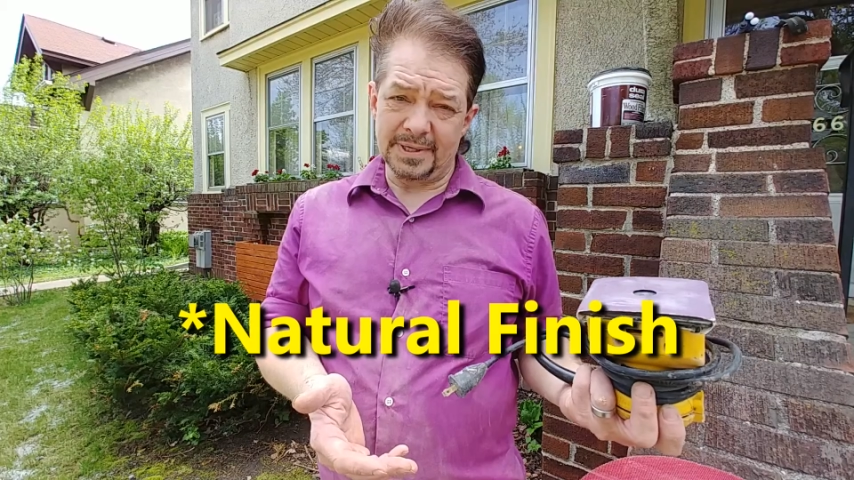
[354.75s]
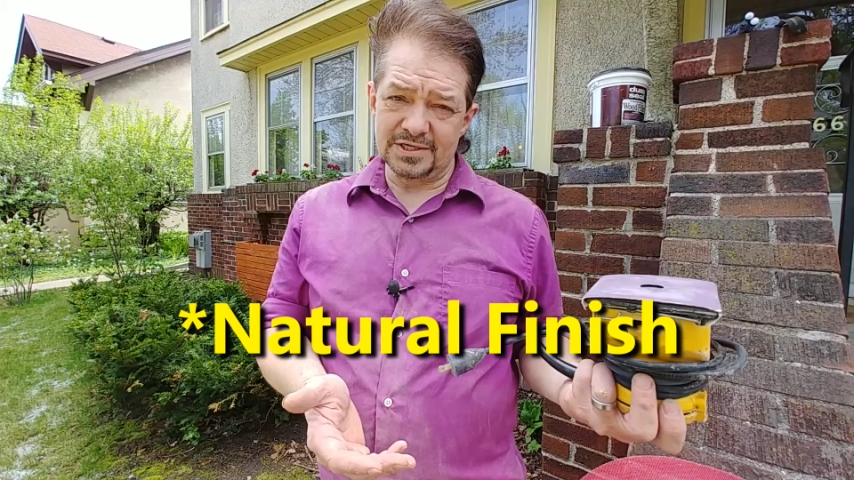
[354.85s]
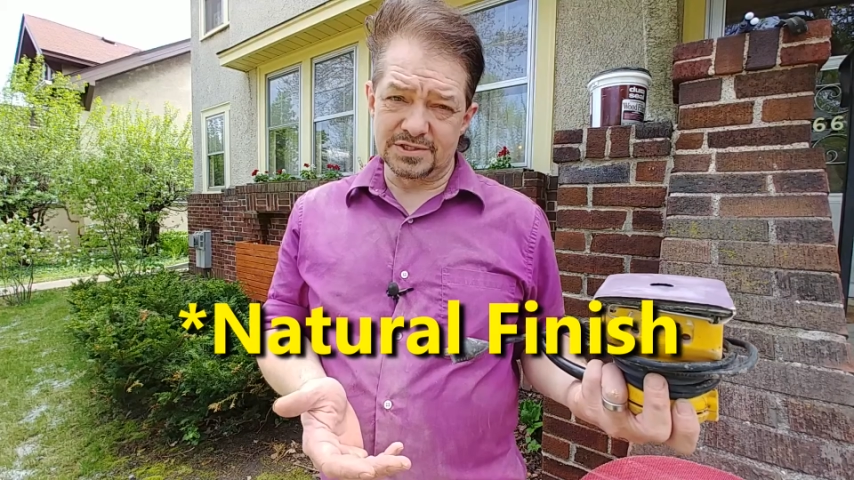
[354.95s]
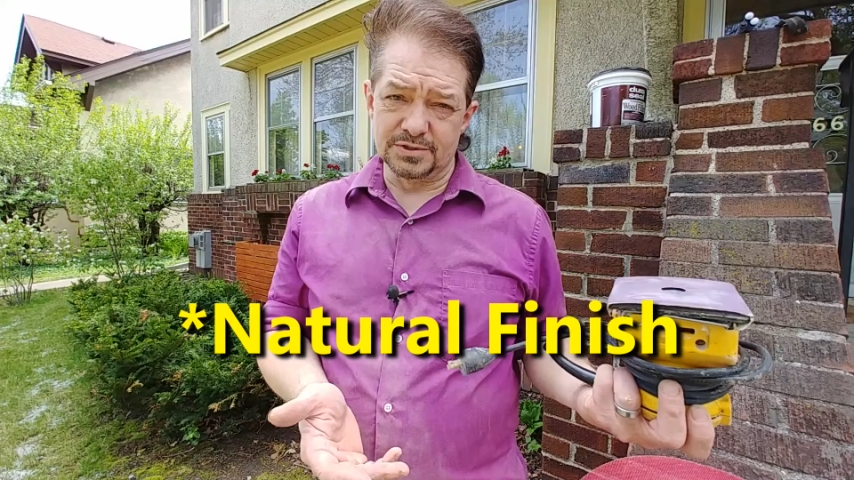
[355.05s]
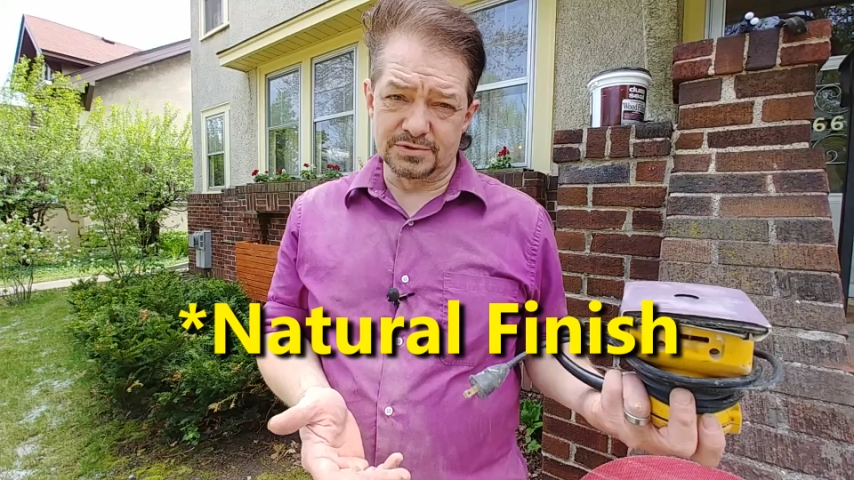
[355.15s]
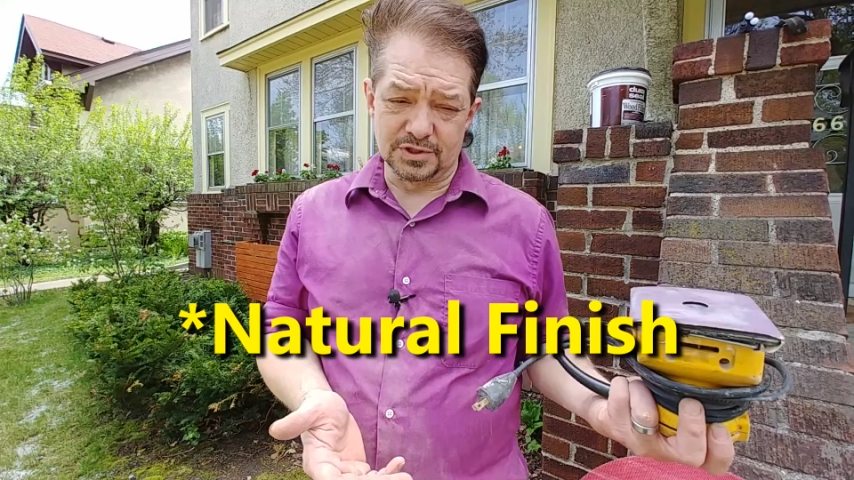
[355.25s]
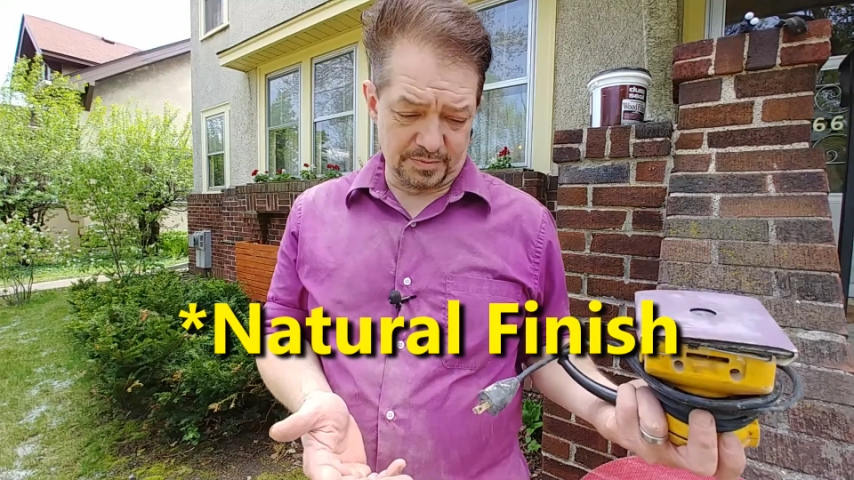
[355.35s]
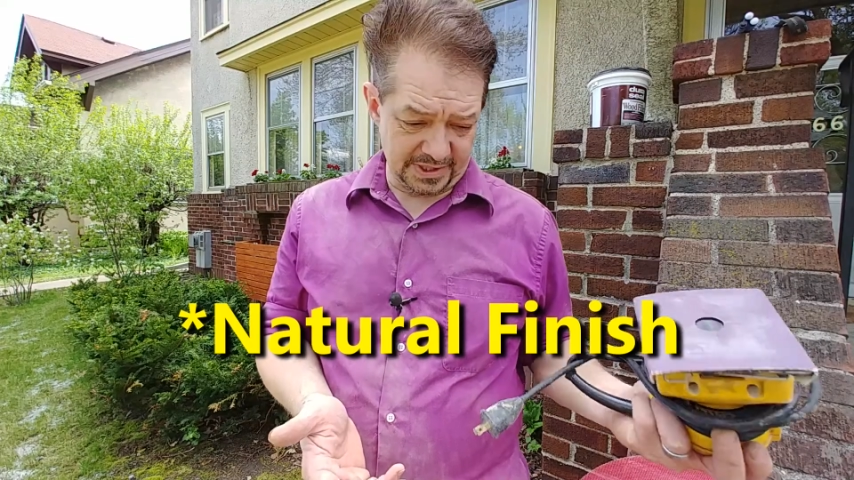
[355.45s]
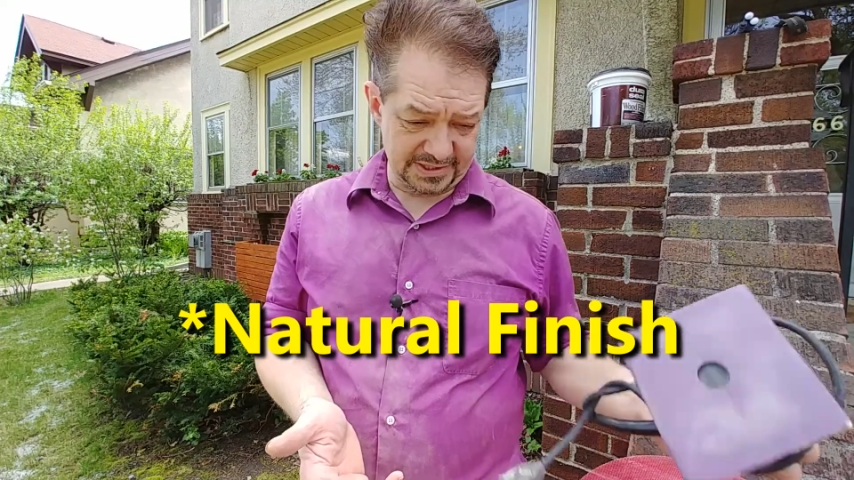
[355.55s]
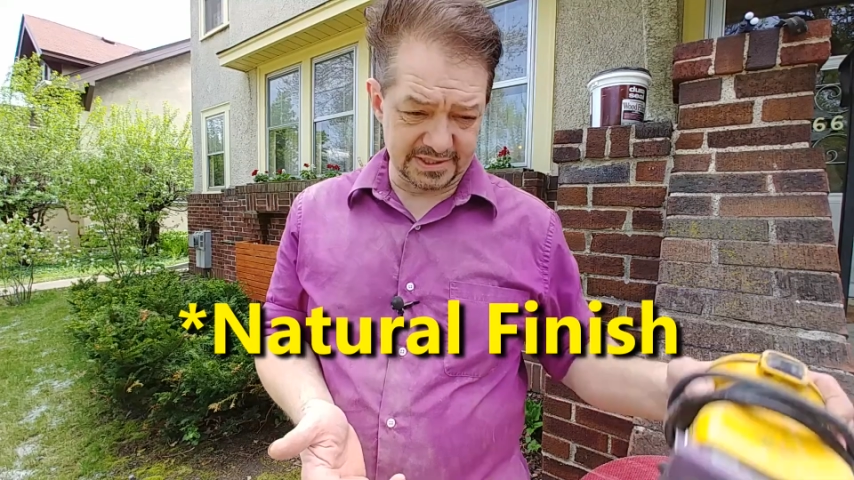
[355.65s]
just used 2
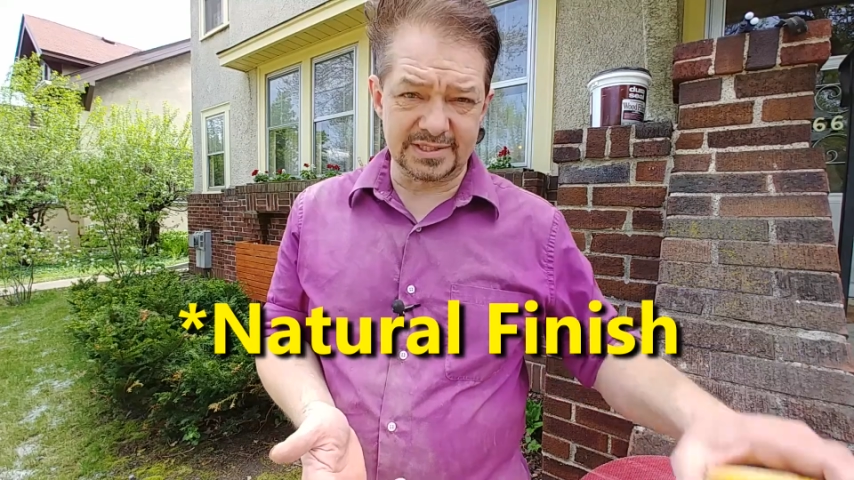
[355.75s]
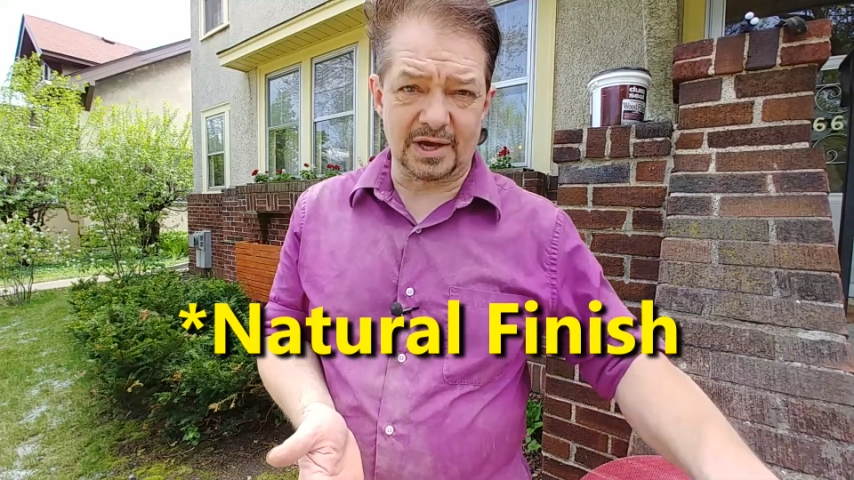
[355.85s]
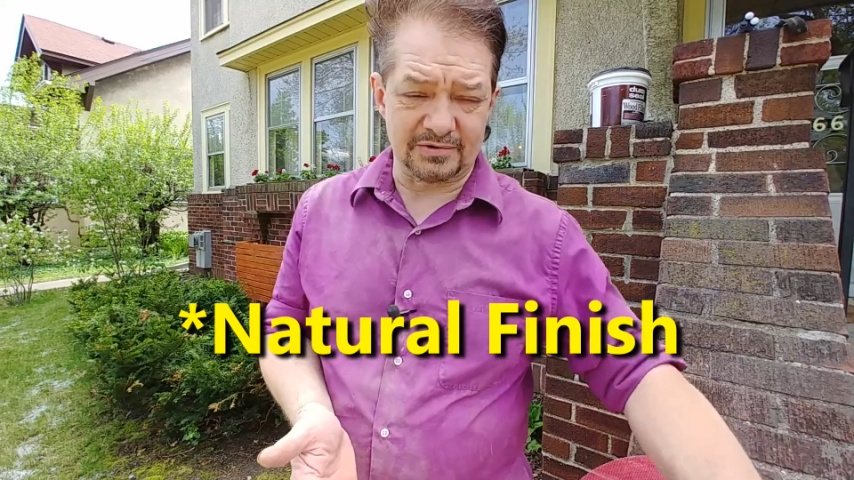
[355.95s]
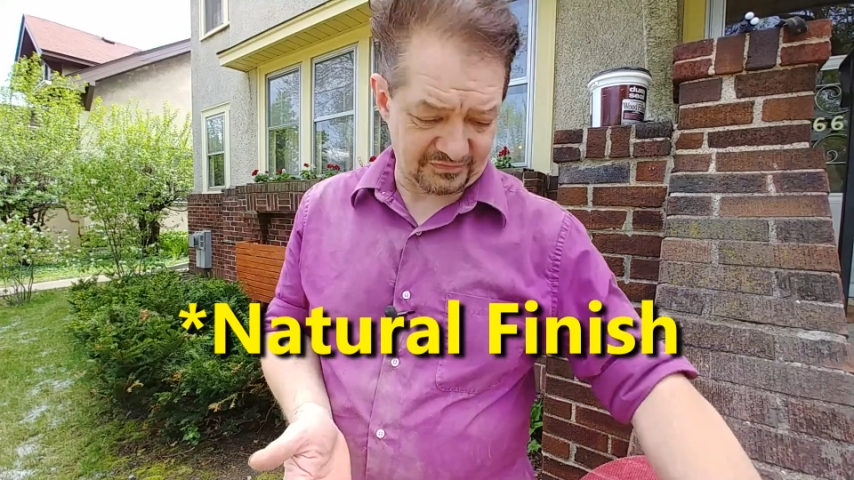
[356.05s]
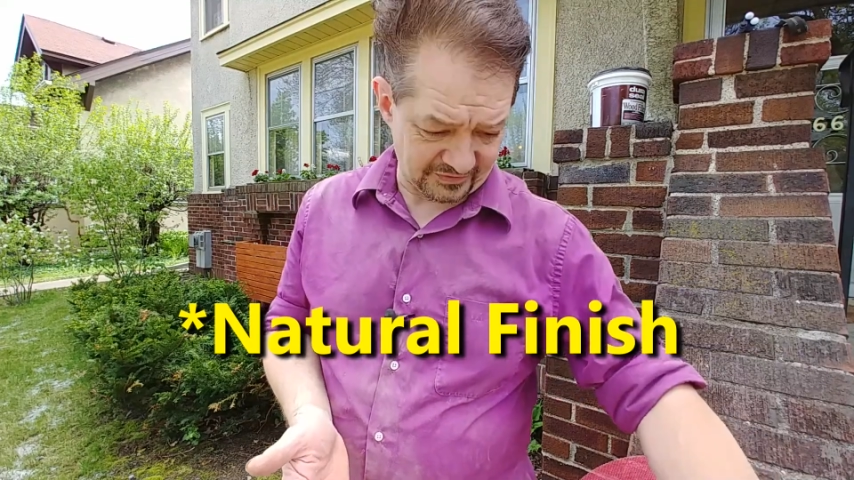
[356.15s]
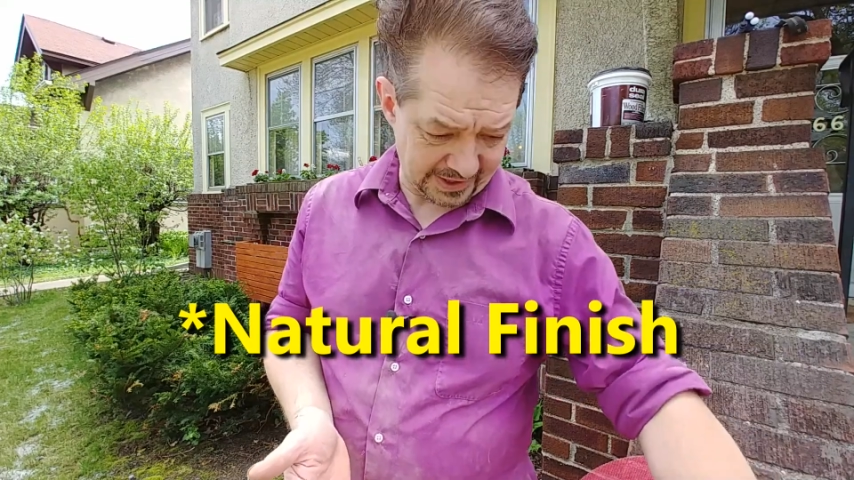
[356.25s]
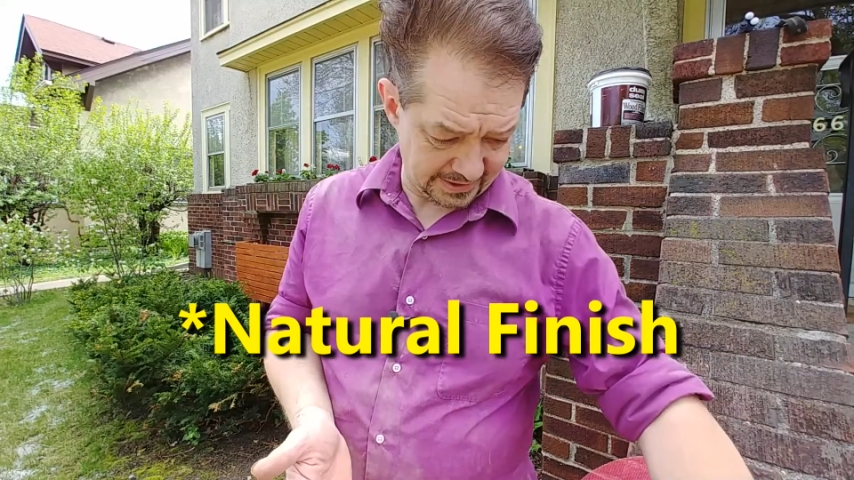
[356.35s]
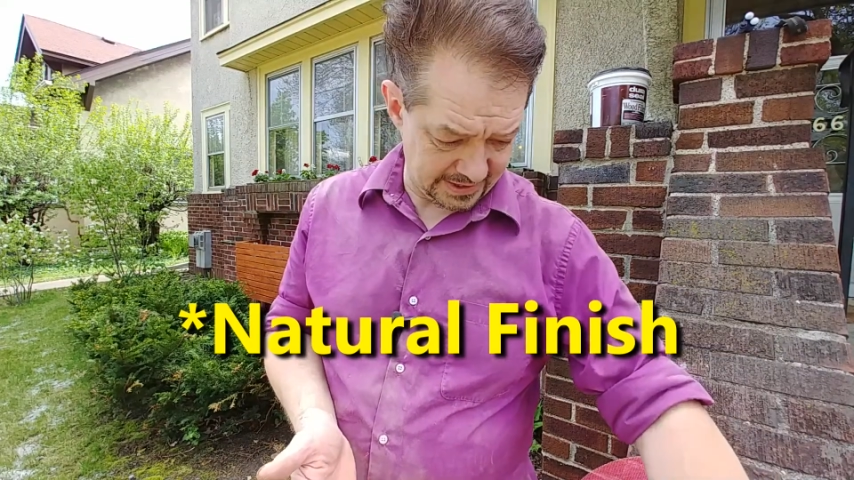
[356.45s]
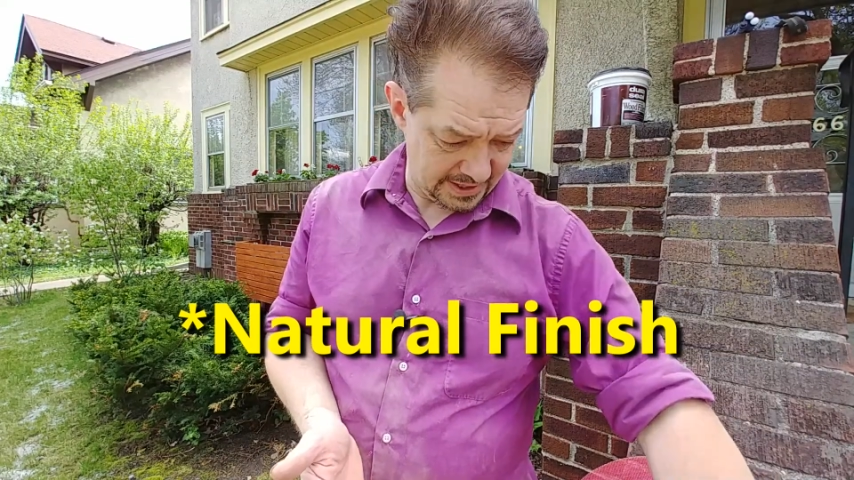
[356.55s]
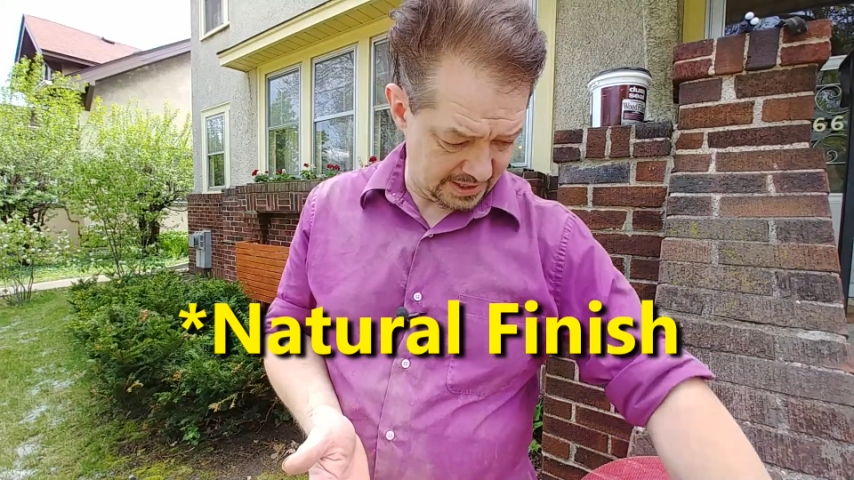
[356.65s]
pieces, that was fine.